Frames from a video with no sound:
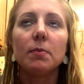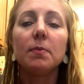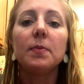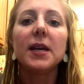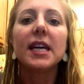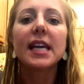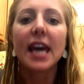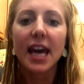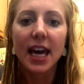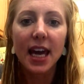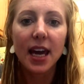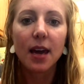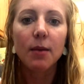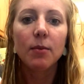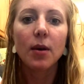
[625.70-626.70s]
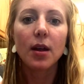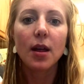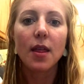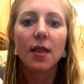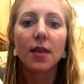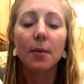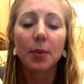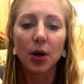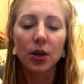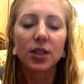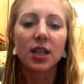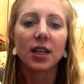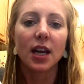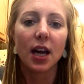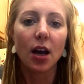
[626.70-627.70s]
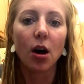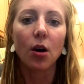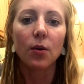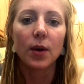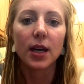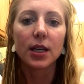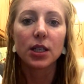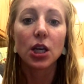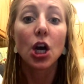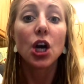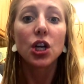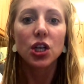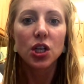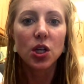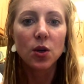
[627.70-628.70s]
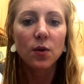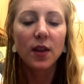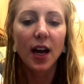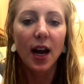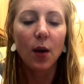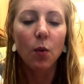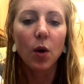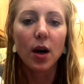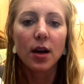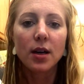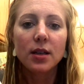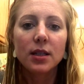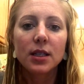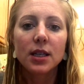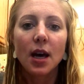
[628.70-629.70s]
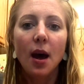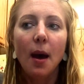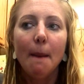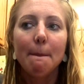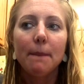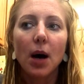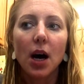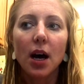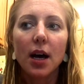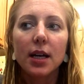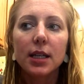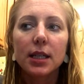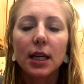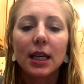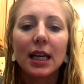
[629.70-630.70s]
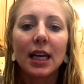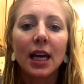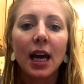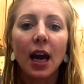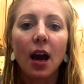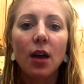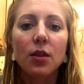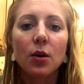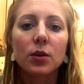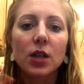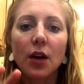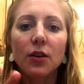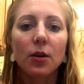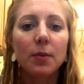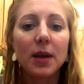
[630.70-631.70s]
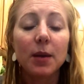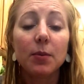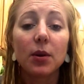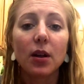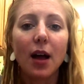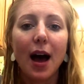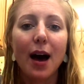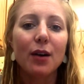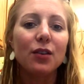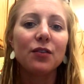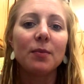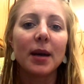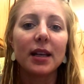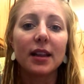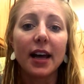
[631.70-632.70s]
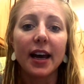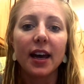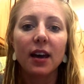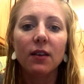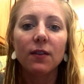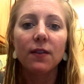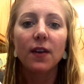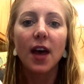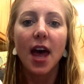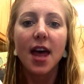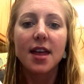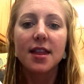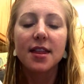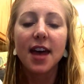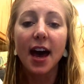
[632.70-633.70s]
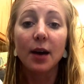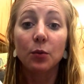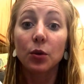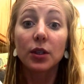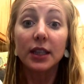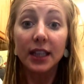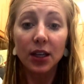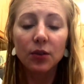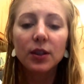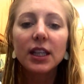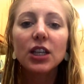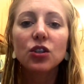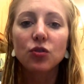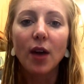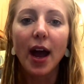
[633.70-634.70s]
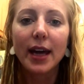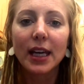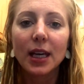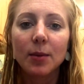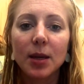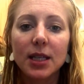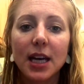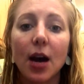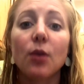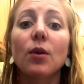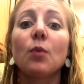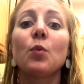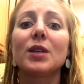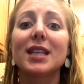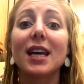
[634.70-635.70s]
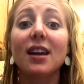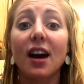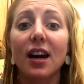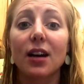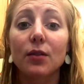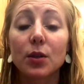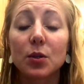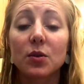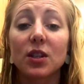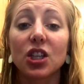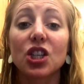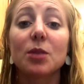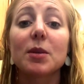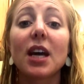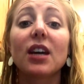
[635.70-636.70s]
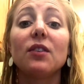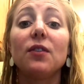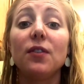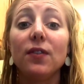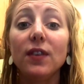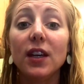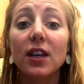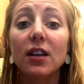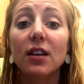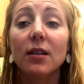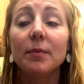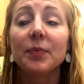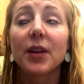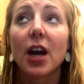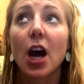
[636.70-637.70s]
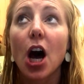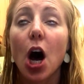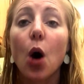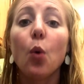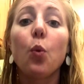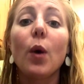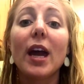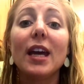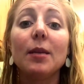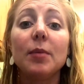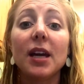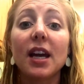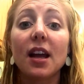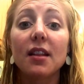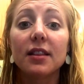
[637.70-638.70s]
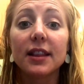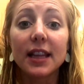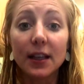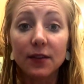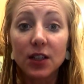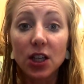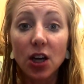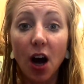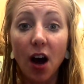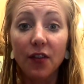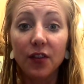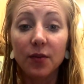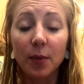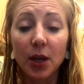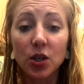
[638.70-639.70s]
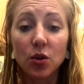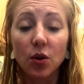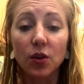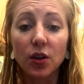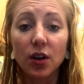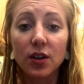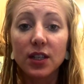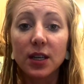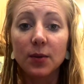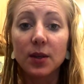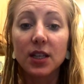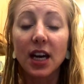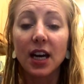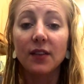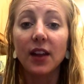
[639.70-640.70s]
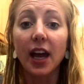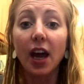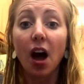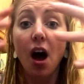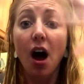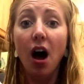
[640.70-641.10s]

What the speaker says: became the person that I always knew that I was, but getting those other people out of my life that were literally dragging me down. And once I got out of those relationships, I could feel a weight being lifted off of my shoulders, and it was kind of like,